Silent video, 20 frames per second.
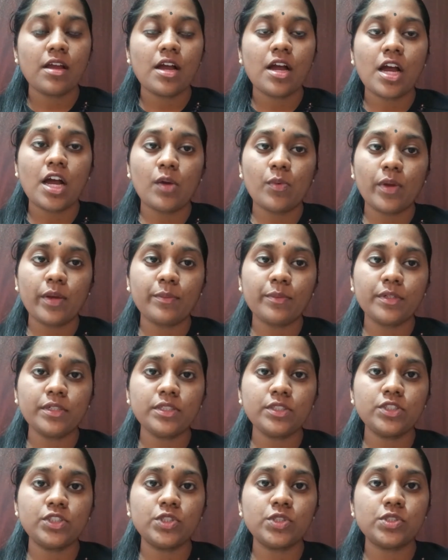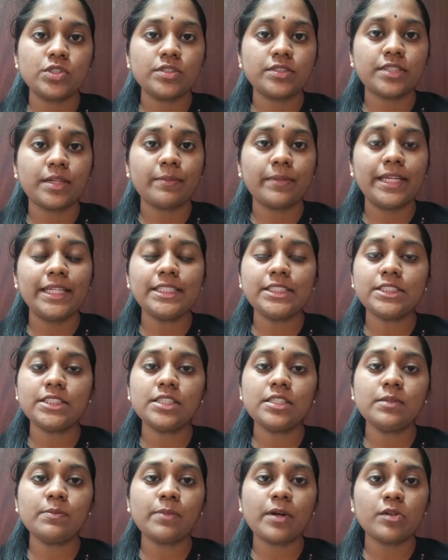However, due to some
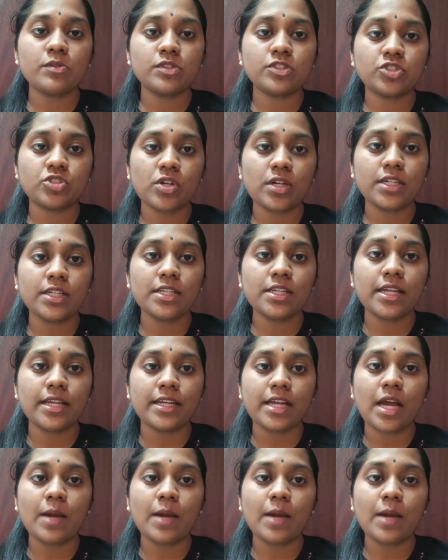internal power struggle and